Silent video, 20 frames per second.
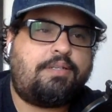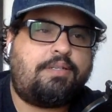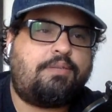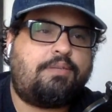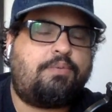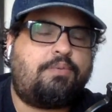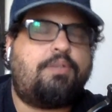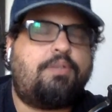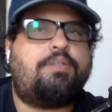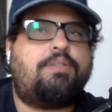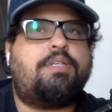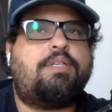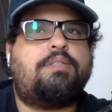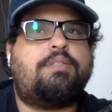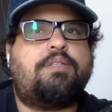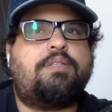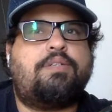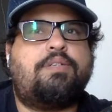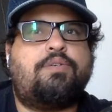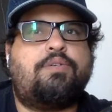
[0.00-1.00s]
when he says
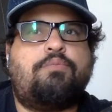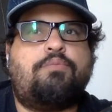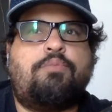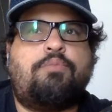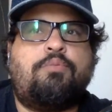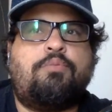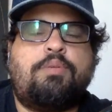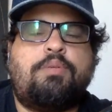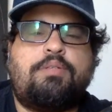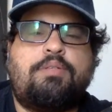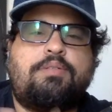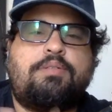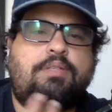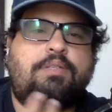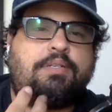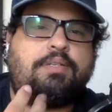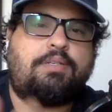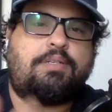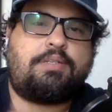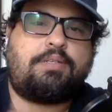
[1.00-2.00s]
that the good moments,
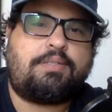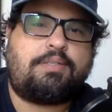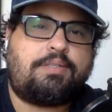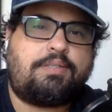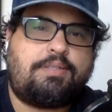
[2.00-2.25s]
the